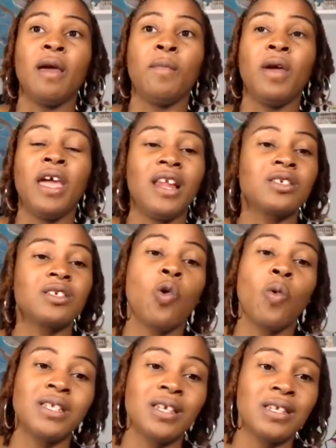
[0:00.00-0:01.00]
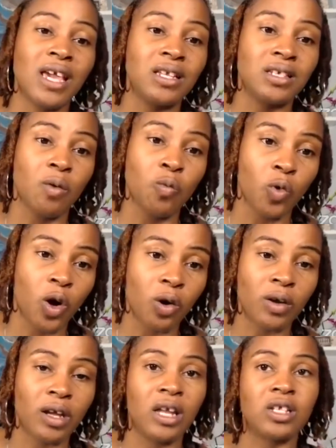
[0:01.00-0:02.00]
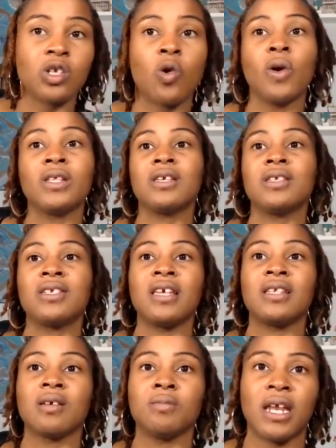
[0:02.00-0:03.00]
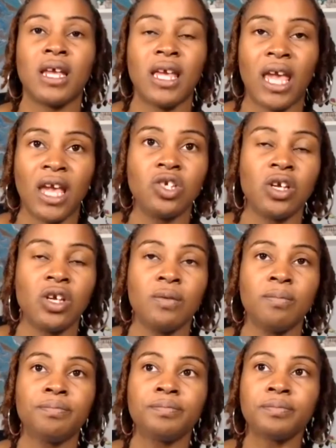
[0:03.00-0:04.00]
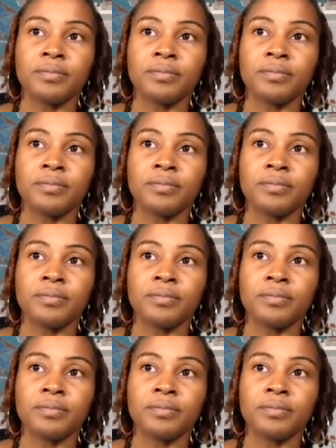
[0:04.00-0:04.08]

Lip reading: And it's going to take some work. It's going to take some dedication.